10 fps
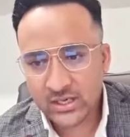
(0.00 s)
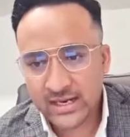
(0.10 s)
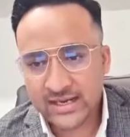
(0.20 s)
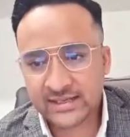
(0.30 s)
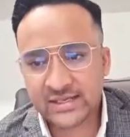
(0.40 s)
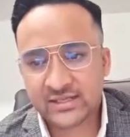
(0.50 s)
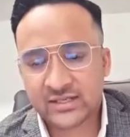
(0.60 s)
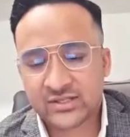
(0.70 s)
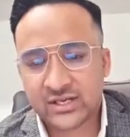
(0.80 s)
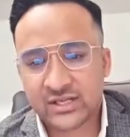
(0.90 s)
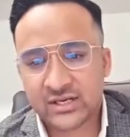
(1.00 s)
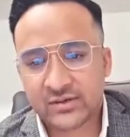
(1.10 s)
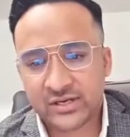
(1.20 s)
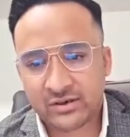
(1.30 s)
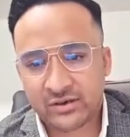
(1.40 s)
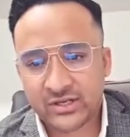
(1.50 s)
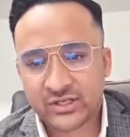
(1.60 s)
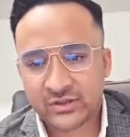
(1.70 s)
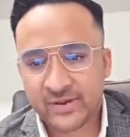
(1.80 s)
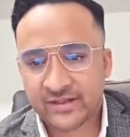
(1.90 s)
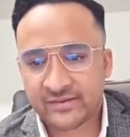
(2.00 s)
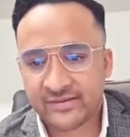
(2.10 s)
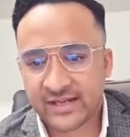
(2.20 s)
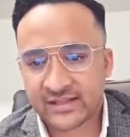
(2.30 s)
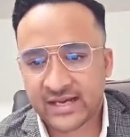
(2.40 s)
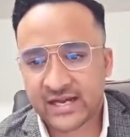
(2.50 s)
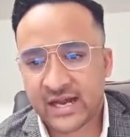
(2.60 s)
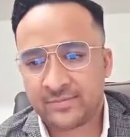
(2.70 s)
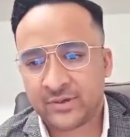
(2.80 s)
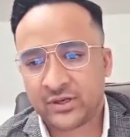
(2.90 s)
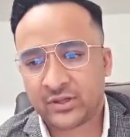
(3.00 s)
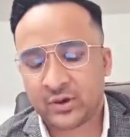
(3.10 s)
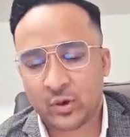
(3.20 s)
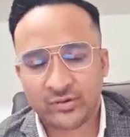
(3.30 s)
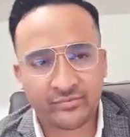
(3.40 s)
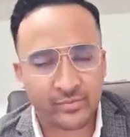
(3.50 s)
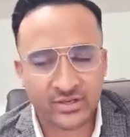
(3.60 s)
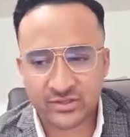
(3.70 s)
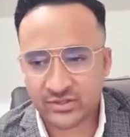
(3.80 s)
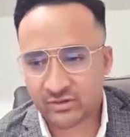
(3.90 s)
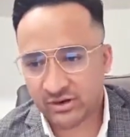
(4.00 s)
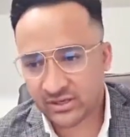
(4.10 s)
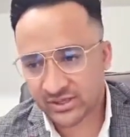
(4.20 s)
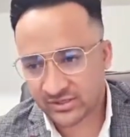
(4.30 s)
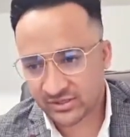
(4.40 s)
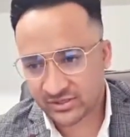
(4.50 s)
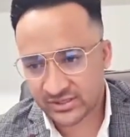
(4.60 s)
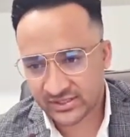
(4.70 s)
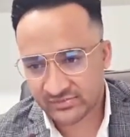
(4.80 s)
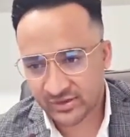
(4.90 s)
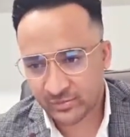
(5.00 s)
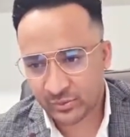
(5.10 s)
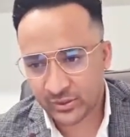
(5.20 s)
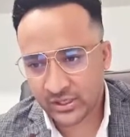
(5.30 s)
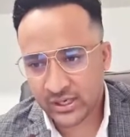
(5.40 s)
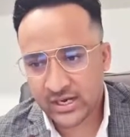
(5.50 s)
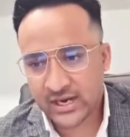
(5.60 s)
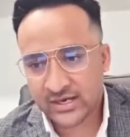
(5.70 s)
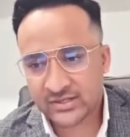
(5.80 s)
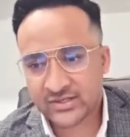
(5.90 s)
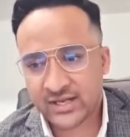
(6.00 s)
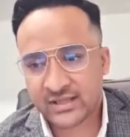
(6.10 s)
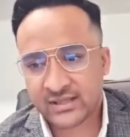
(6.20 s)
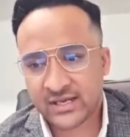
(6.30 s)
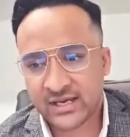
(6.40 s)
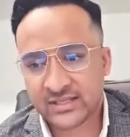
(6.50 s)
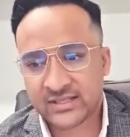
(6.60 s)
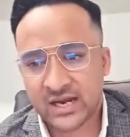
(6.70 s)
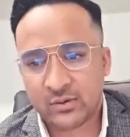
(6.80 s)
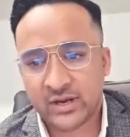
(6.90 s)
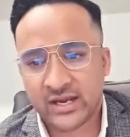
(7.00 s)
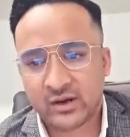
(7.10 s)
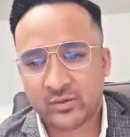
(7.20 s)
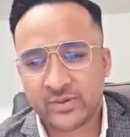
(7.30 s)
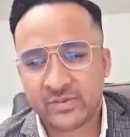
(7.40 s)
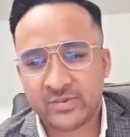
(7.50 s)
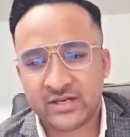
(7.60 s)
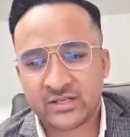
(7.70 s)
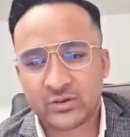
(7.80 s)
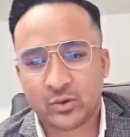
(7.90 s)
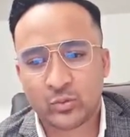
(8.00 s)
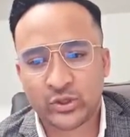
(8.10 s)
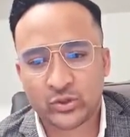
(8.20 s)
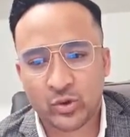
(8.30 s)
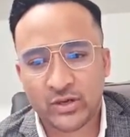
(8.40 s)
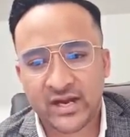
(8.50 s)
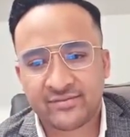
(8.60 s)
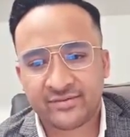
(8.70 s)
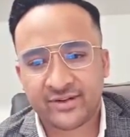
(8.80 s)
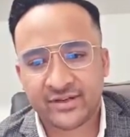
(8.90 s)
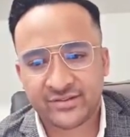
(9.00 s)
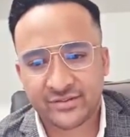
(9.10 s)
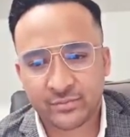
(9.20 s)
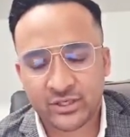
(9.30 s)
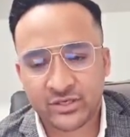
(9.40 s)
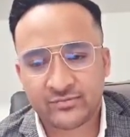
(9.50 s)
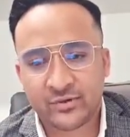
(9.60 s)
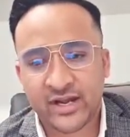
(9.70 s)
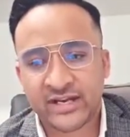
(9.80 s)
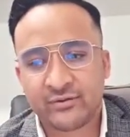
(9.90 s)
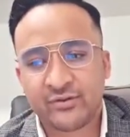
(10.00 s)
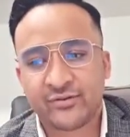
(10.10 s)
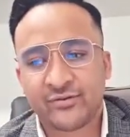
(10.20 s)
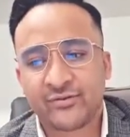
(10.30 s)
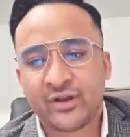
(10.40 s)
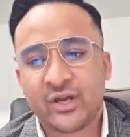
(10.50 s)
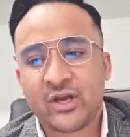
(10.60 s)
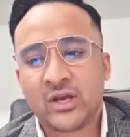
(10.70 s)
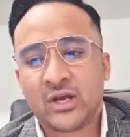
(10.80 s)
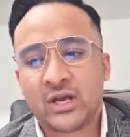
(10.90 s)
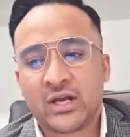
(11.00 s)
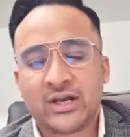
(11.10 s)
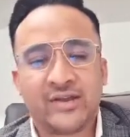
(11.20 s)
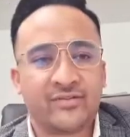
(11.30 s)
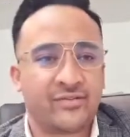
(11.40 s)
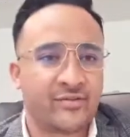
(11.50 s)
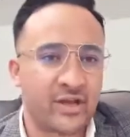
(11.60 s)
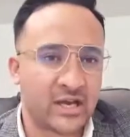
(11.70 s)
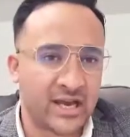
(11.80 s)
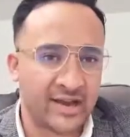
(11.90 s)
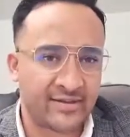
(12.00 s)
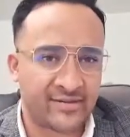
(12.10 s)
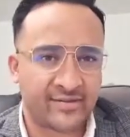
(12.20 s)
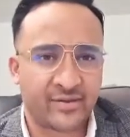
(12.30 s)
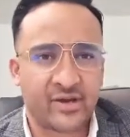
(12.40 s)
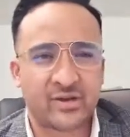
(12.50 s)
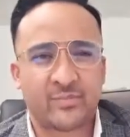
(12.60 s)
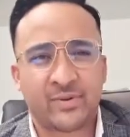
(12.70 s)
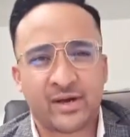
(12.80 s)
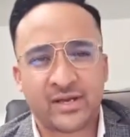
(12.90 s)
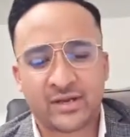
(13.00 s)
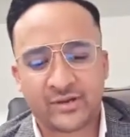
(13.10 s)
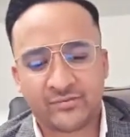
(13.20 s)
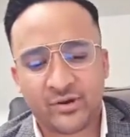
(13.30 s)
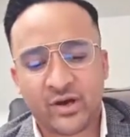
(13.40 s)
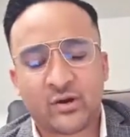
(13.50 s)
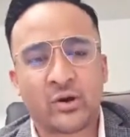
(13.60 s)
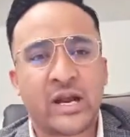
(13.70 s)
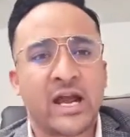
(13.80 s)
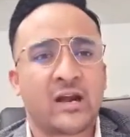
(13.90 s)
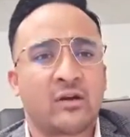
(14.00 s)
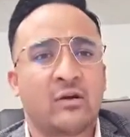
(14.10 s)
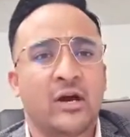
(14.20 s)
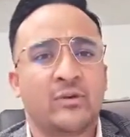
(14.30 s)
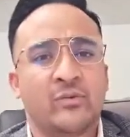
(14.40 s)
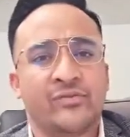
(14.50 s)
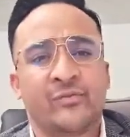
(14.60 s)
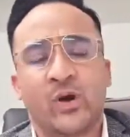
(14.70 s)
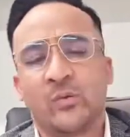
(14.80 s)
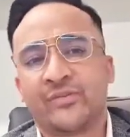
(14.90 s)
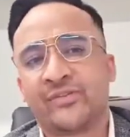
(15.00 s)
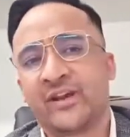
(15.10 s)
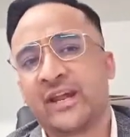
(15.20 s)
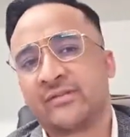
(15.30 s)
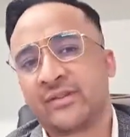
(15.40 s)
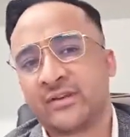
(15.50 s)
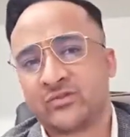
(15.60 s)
And then there's another declaration about the fact that the all informations are correct. That's very important. I understand this ROI cannot be amended or withdrawn after it is submitted for any reasons. Hence, if you are already our client, which is why we send out that